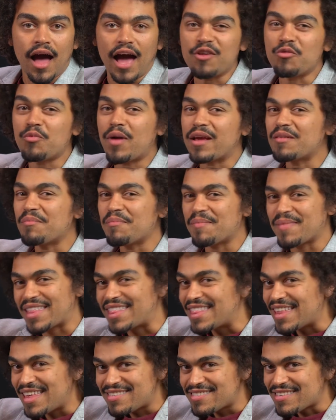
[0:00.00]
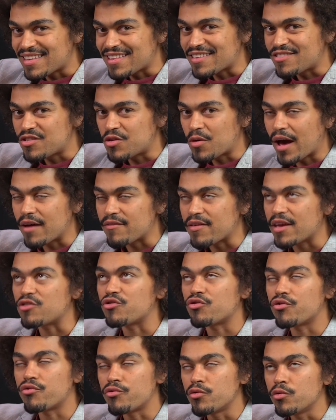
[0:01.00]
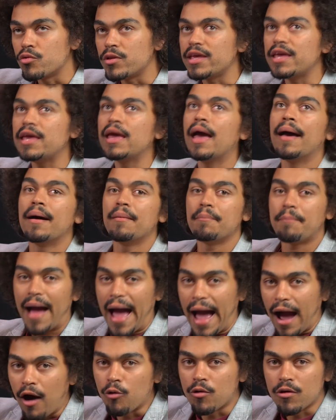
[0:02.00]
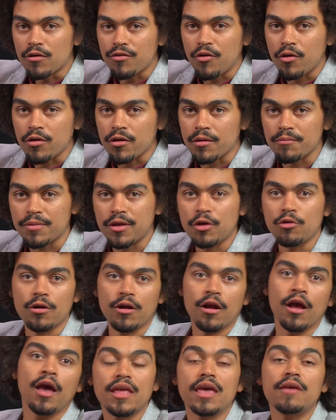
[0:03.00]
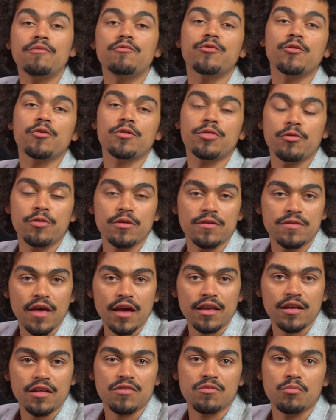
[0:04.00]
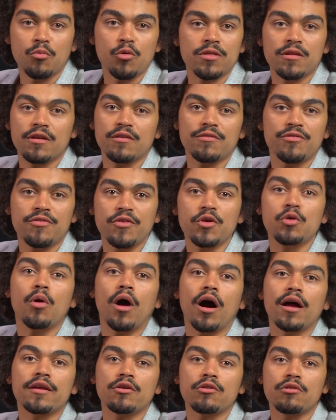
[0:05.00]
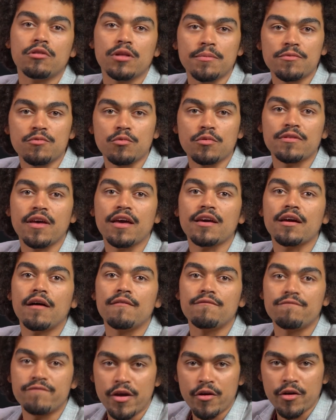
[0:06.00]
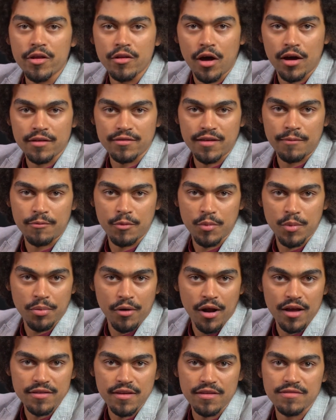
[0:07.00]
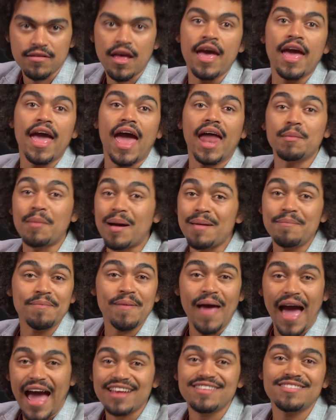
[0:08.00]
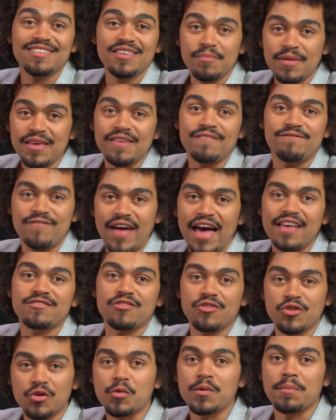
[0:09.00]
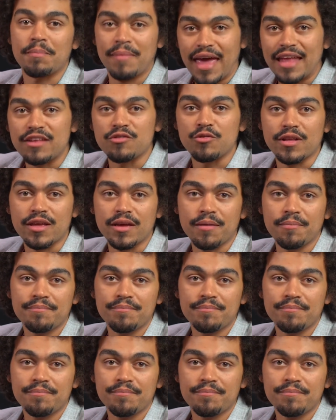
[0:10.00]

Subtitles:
I don't recommend this unless you have a truly powerful computer. Even for 30 seconds, more than a few audio clips will take a very long time to be processed, and it might actually be faster to do it manually.